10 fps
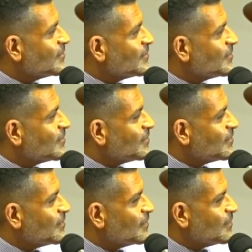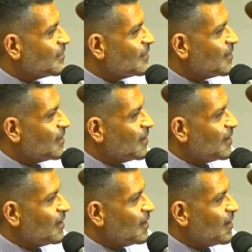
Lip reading: No one is speaking in this clip.